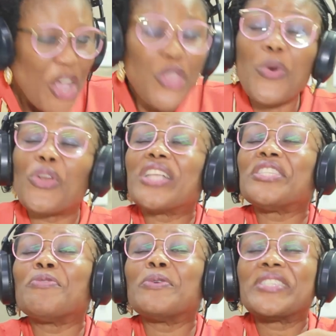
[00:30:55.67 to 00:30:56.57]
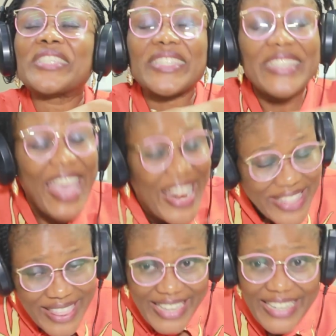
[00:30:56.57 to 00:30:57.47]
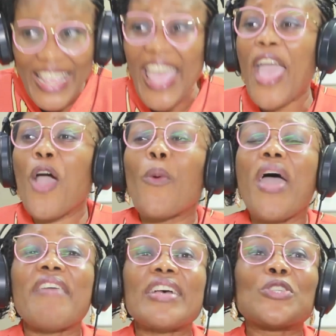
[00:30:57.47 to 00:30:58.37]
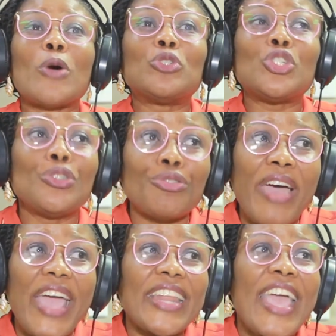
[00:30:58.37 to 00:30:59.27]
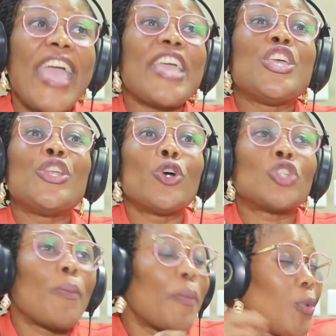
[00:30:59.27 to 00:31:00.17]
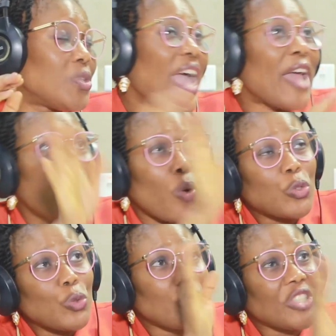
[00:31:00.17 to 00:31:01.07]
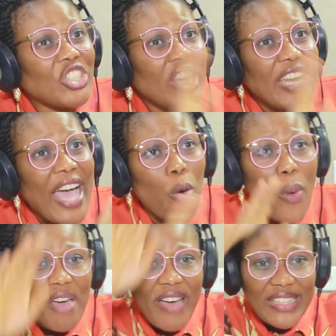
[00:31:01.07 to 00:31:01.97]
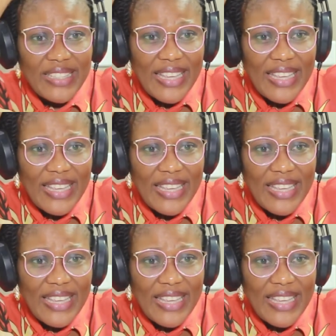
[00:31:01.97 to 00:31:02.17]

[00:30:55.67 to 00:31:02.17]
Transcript: You will not even see anything. Whereas some children, you know, some people will say, I don't want to know the gender, whereas